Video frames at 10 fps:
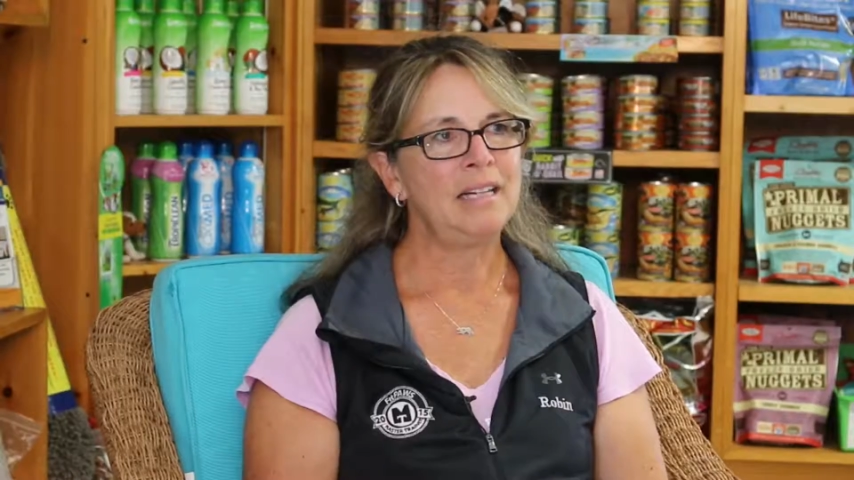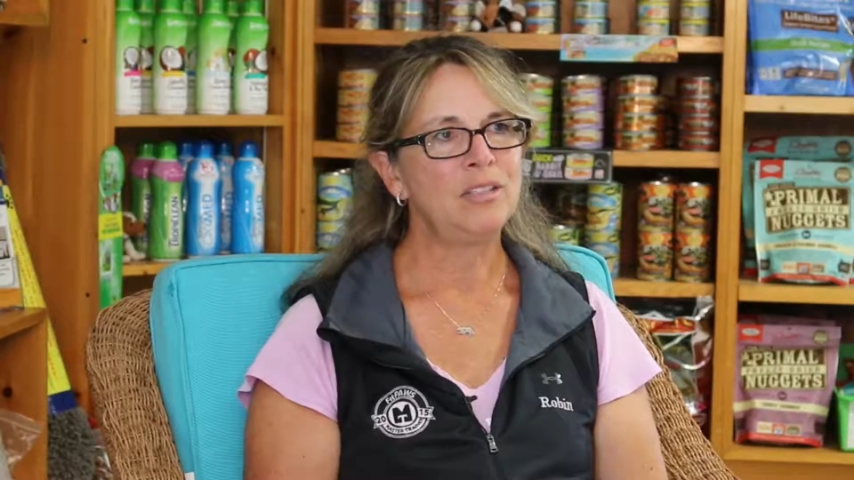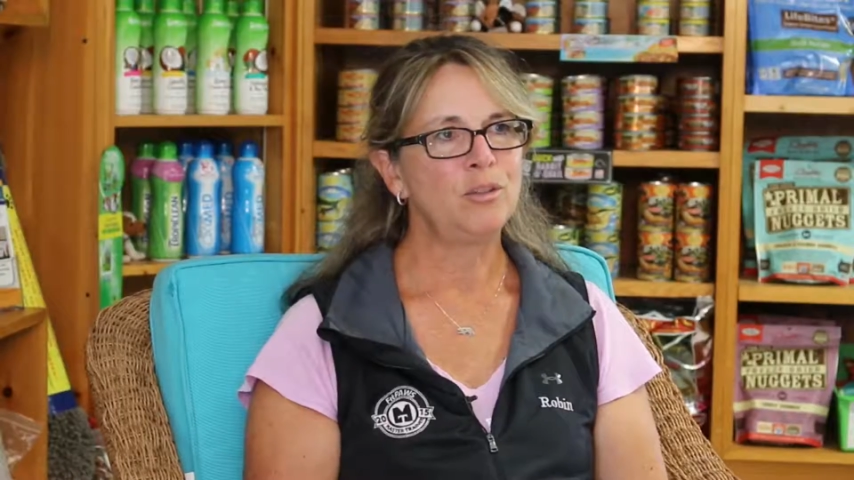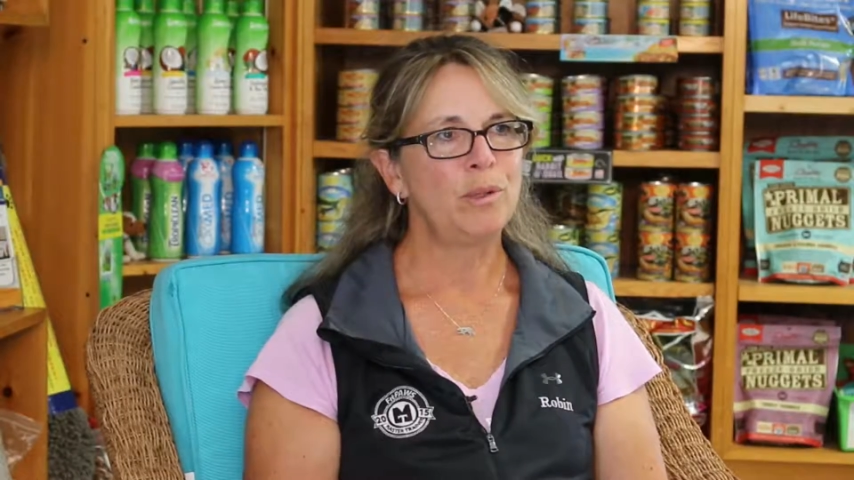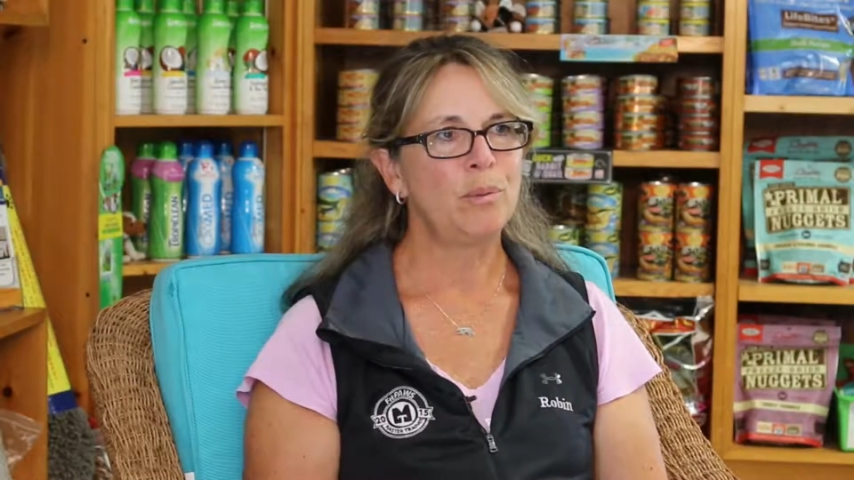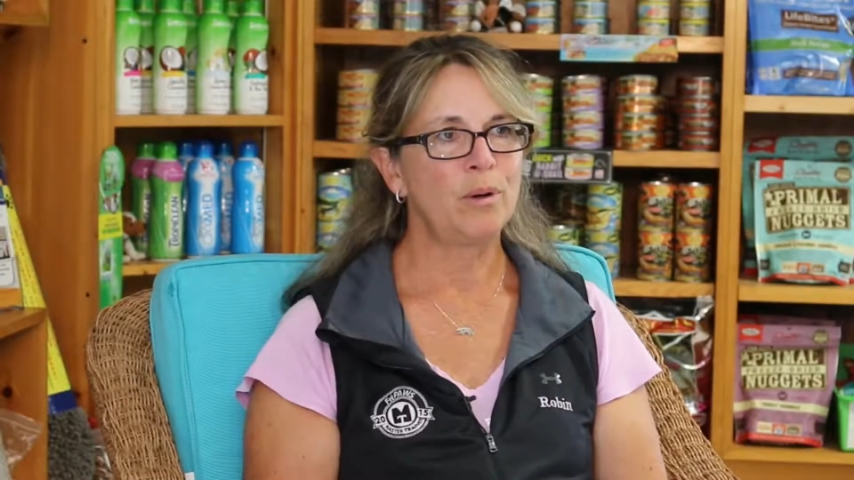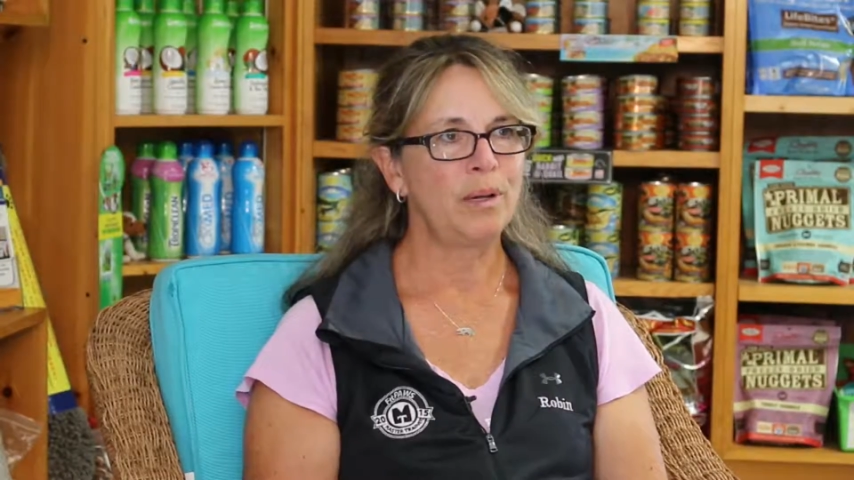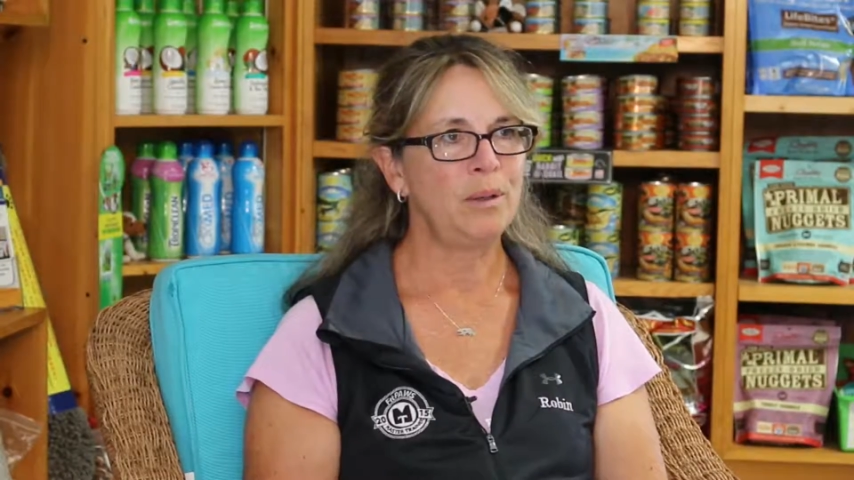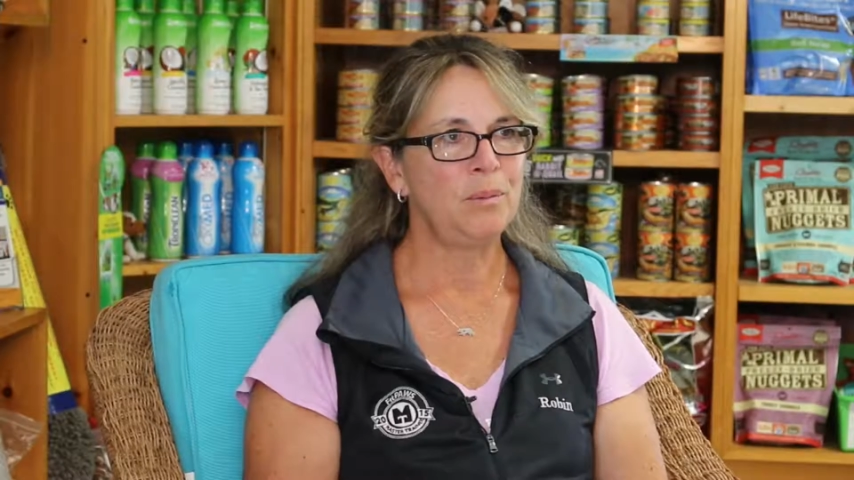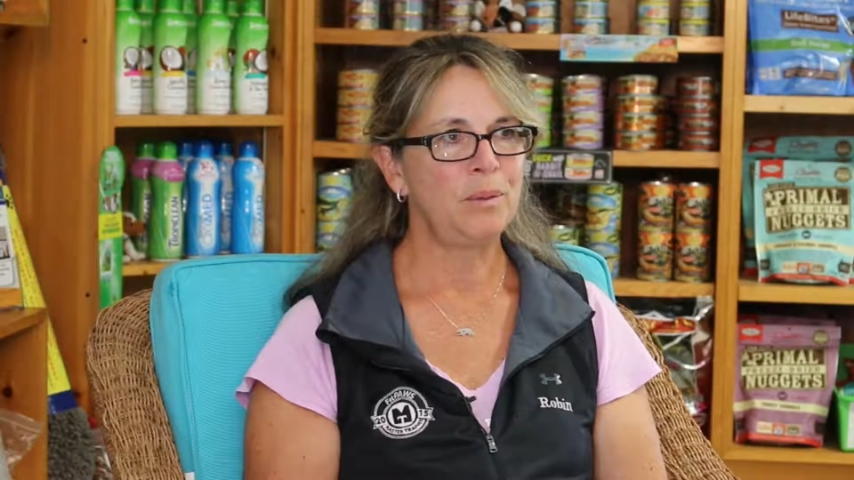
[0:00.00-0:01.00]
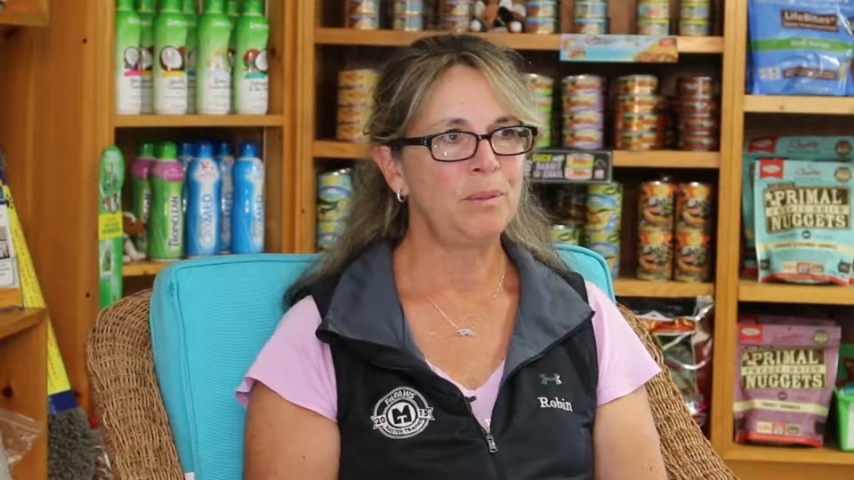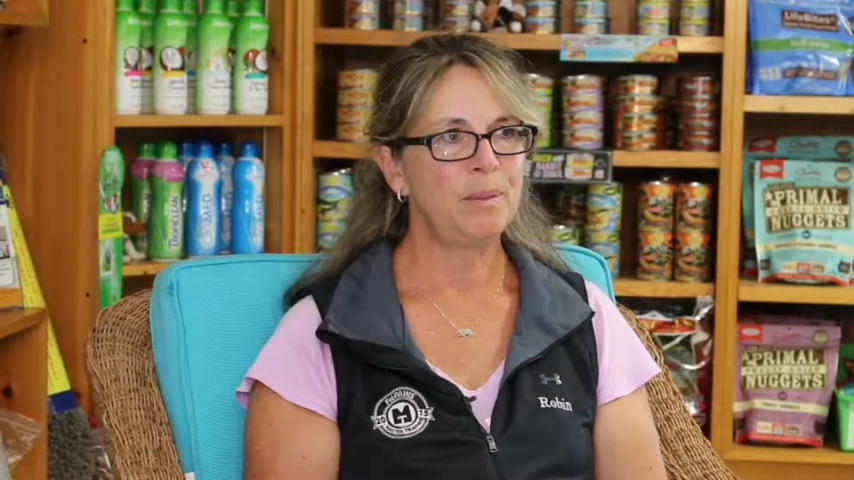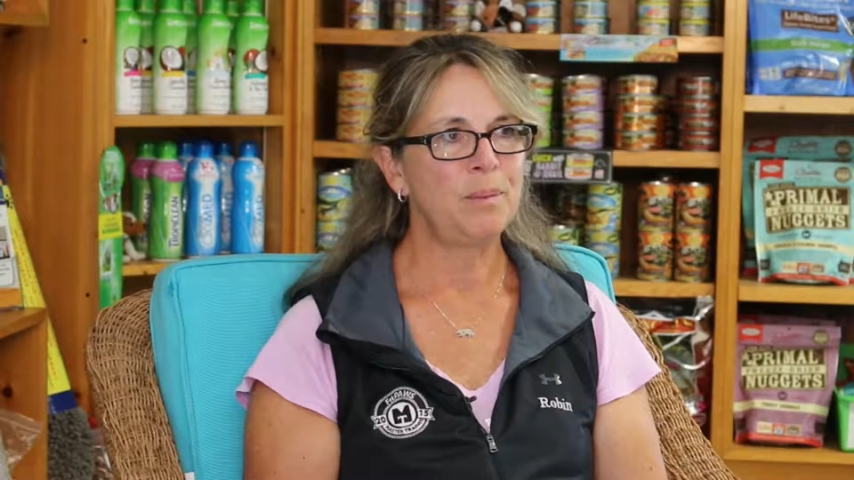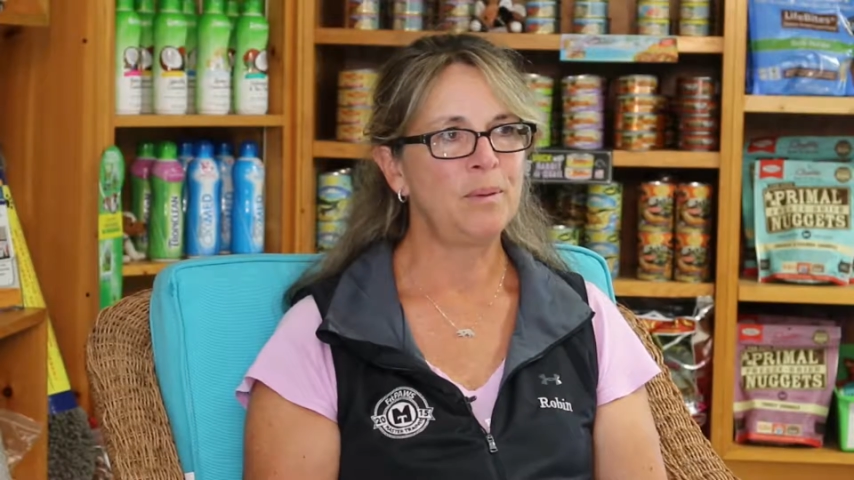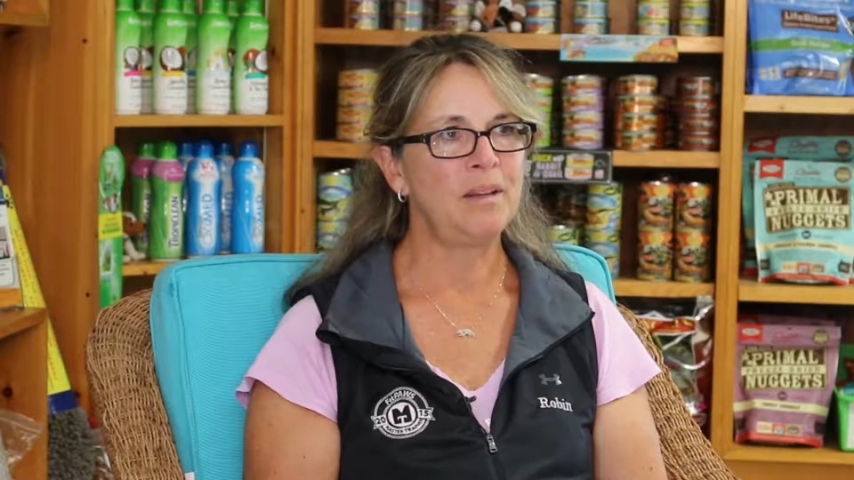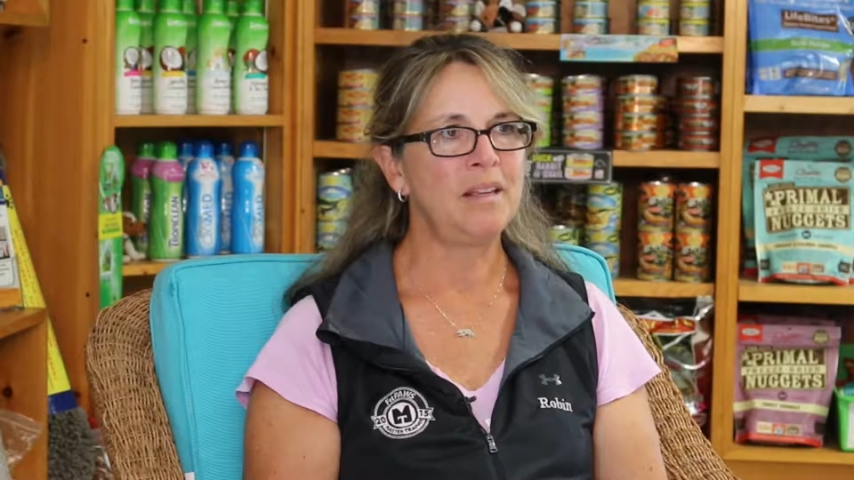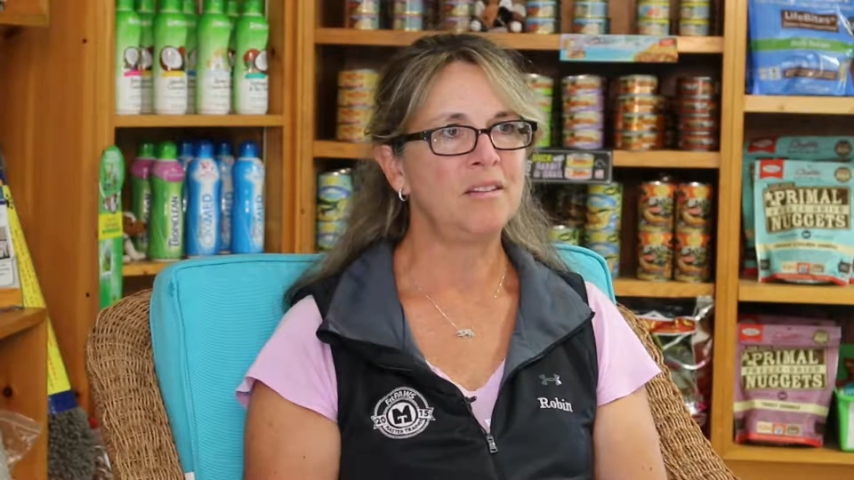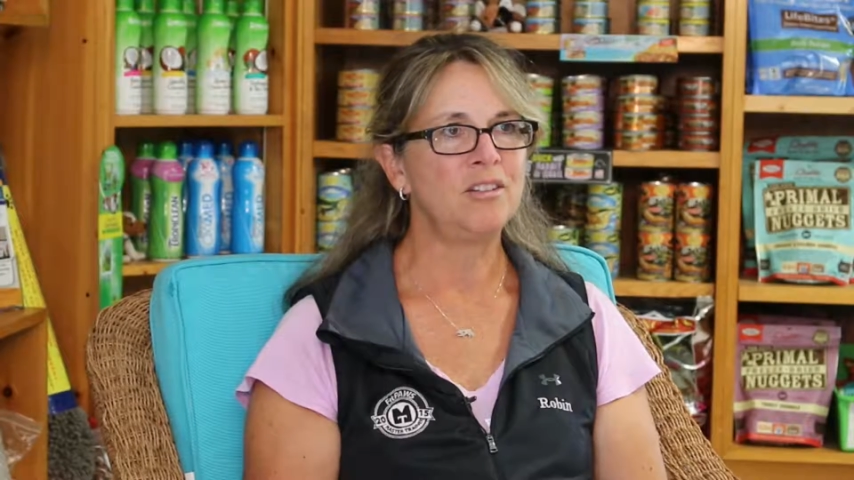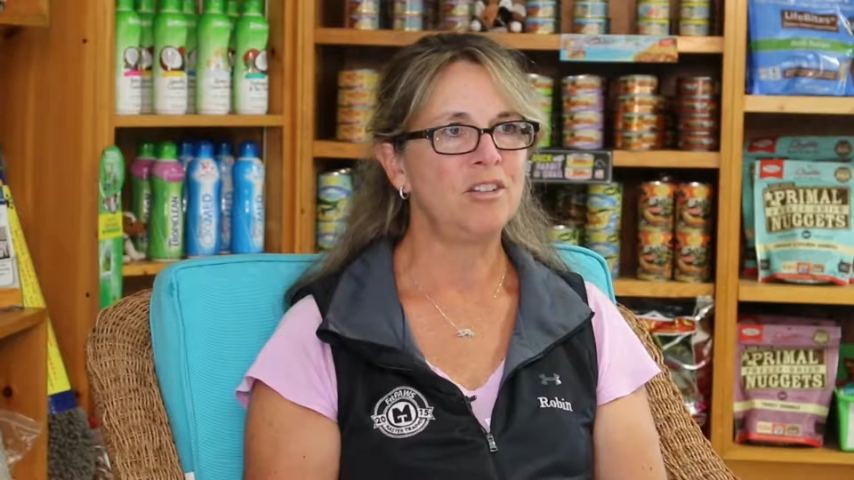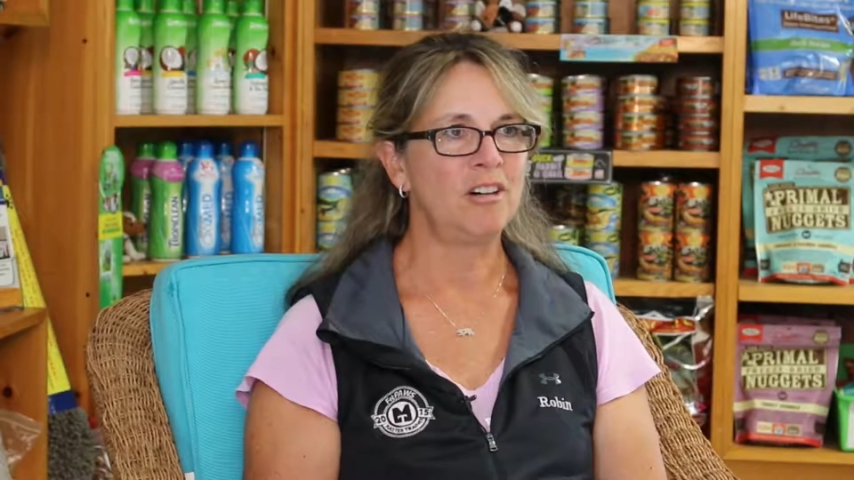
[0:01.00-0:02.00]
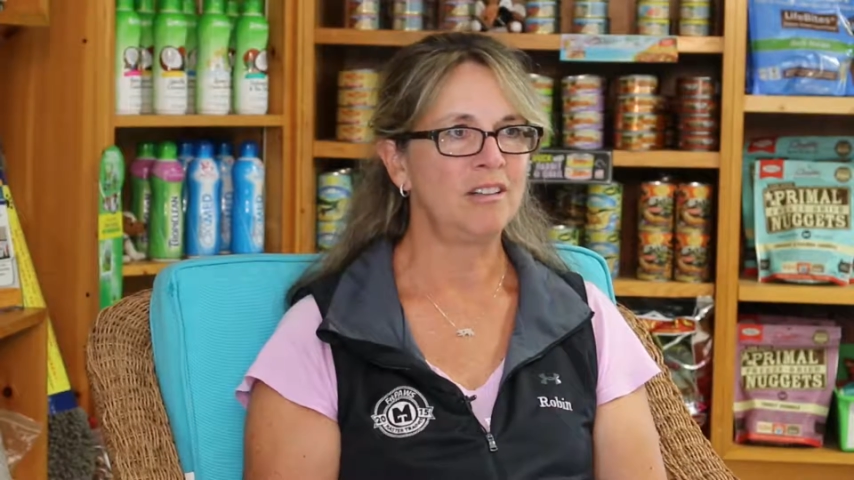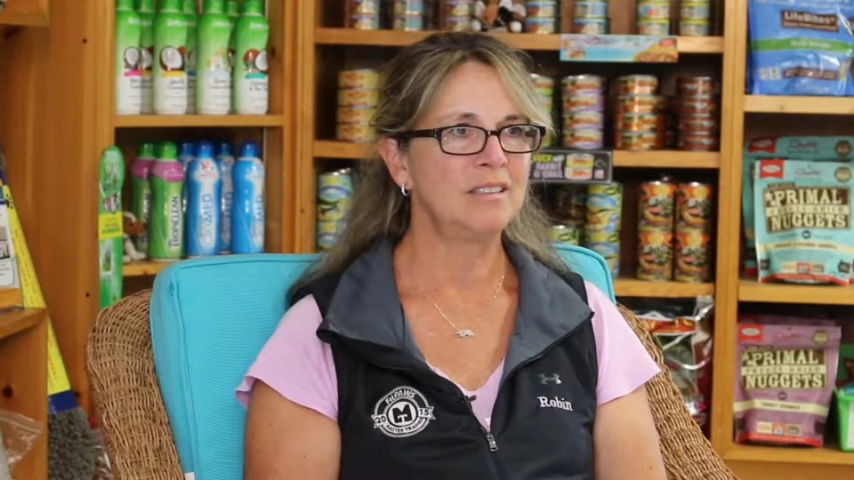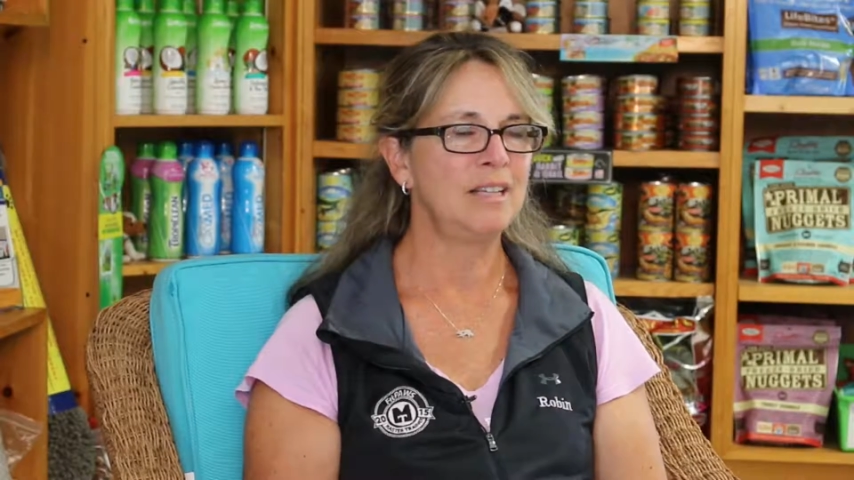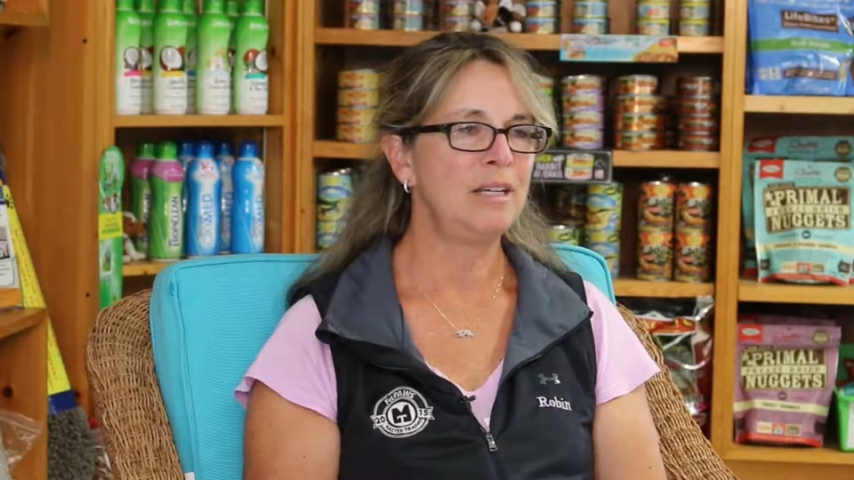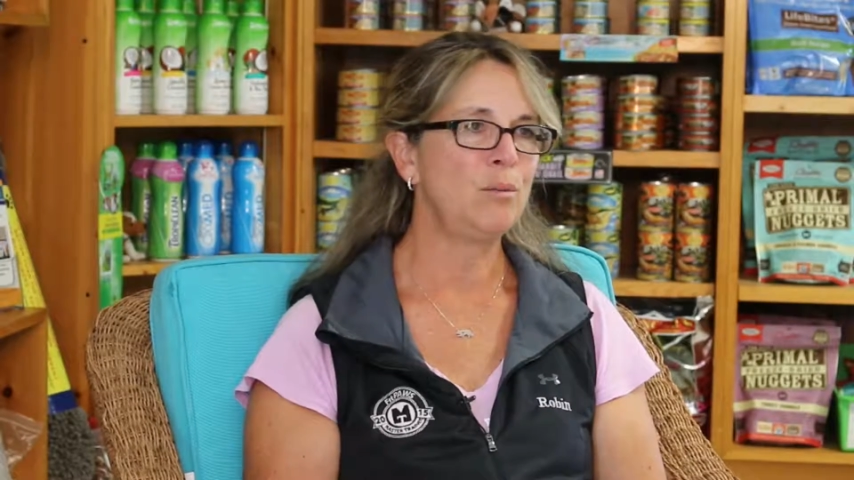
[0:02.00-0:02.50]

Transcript: I enjoy working with people and their dogs